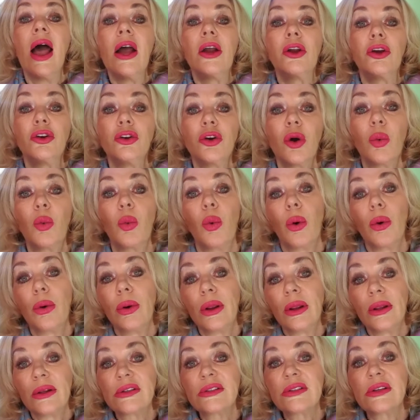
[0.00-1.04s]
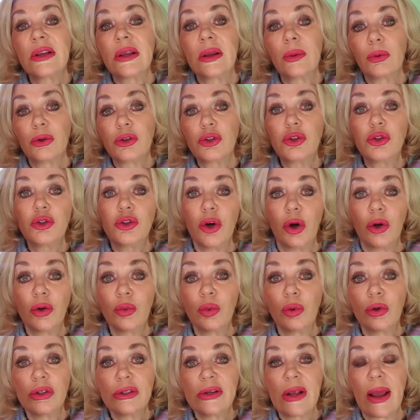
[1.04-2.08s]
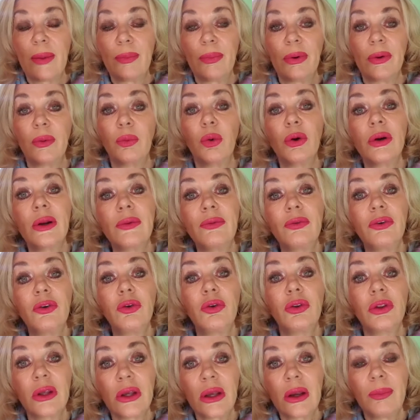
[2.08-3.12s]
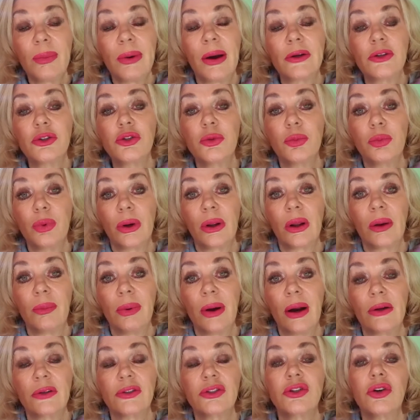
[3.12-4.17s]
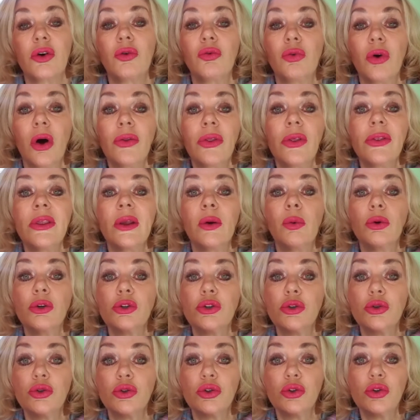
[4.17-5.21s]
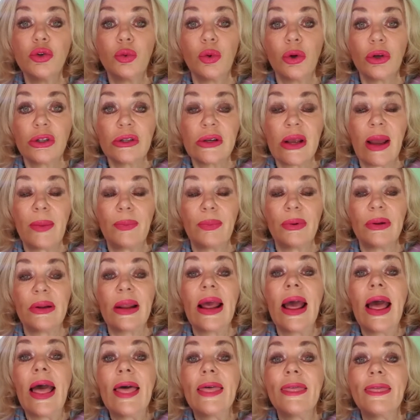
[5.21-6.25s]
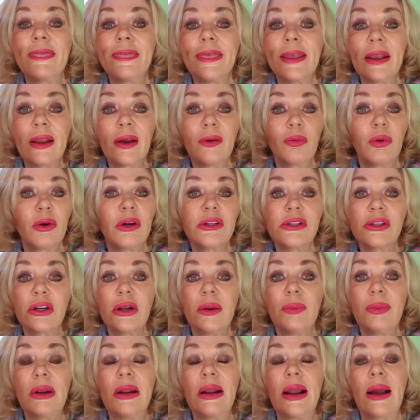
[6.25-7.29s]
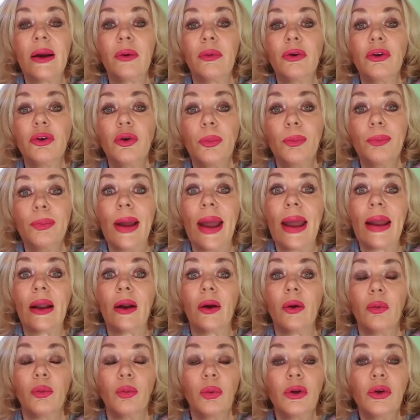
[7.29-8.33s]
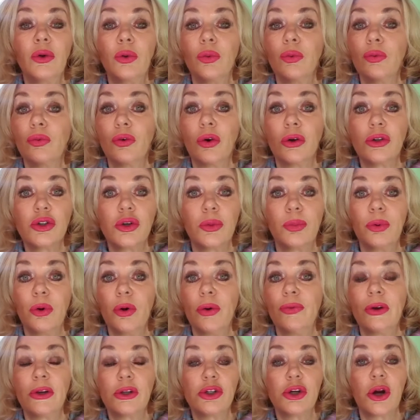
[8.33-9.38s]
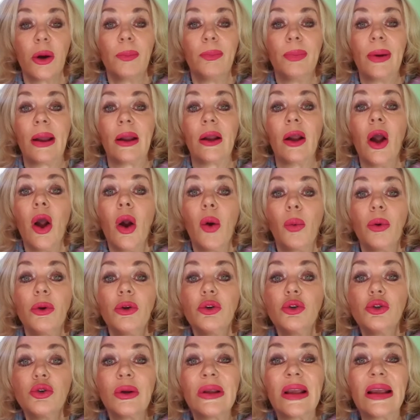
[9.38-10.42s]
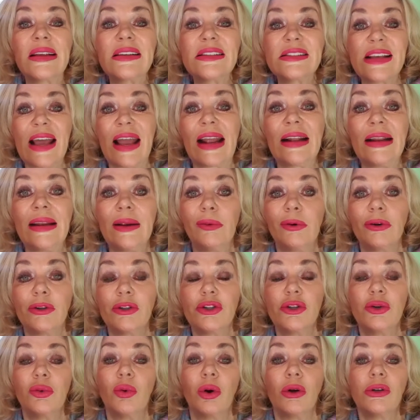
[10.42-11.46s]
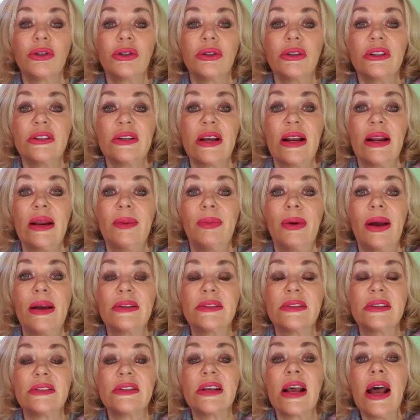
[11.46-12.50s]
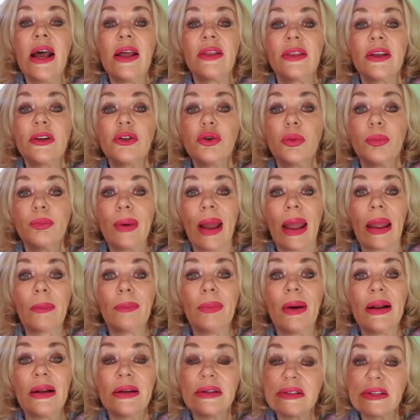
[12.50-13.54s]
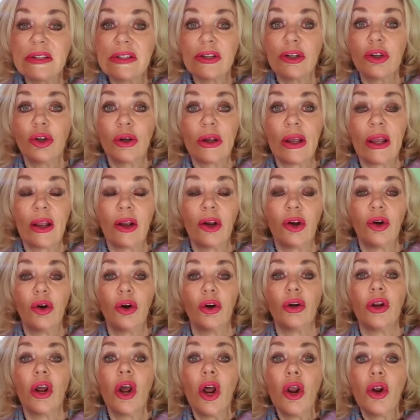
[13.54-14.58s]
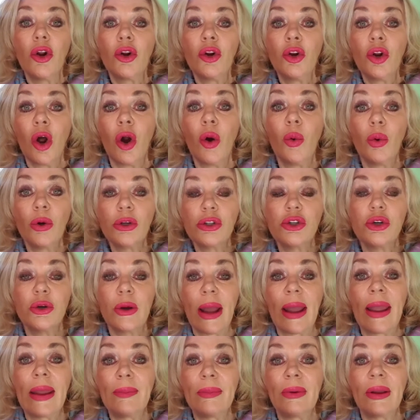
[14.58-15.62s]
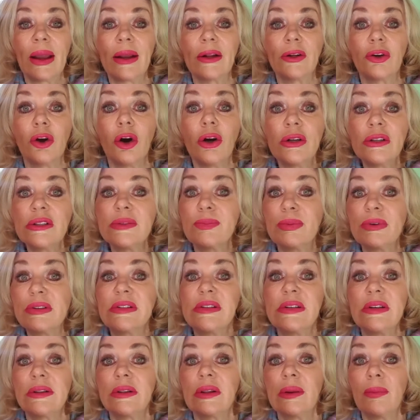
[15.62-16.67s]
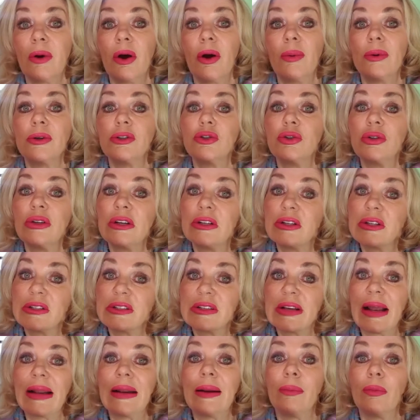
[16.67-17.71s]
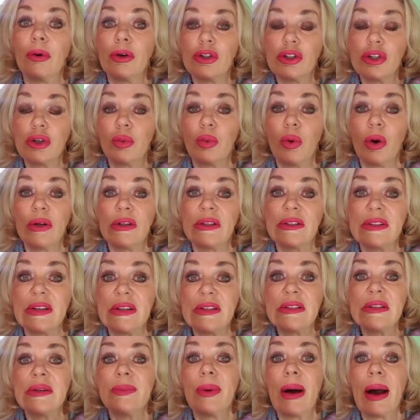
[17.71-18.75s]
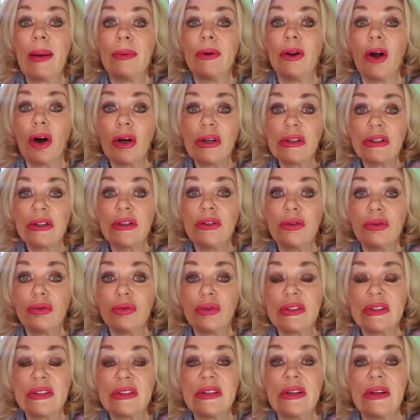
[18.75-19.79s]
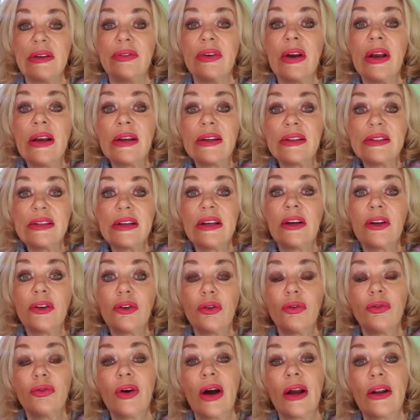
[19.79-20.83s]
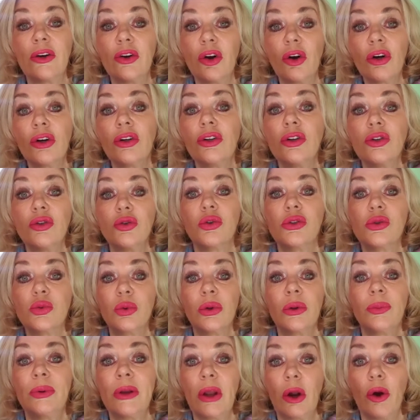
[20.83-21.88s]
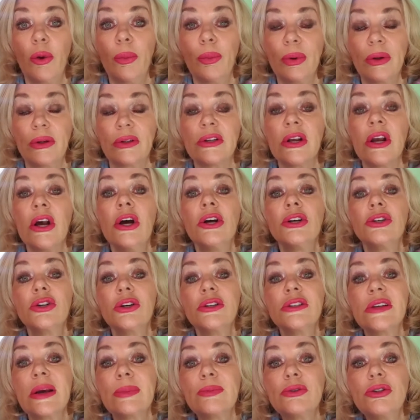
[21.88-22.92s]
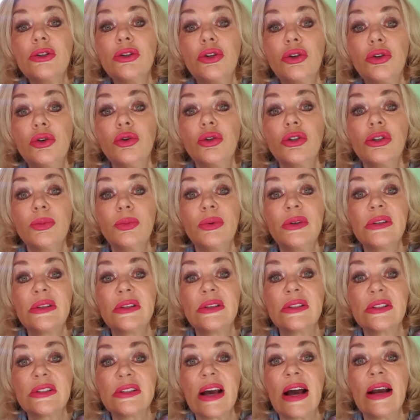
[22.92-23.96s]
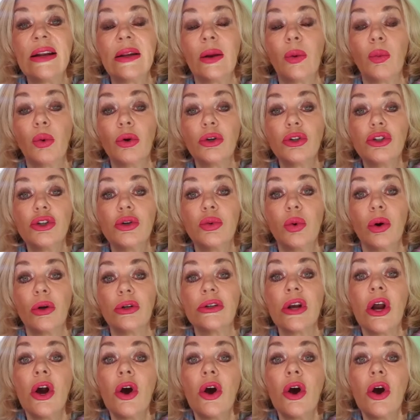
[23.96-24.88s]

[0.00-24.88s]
You know, worrying is thinking what you don't want to happen. Whatever you think about, you bring about. So rather think what you do want to happen. Think of what it's going to be like when you're back, when you've got your perfect job back, when you're doing exactly what you want on a daily basis, that your bank balance is looking good. Know what you're aiming at. God is busy at the moment. You need to tell him what you want. It says in the Bible, ask and you'll receive, seek and you'll find, knock and the doors will be opened. So it's up to you to be deciding what you want.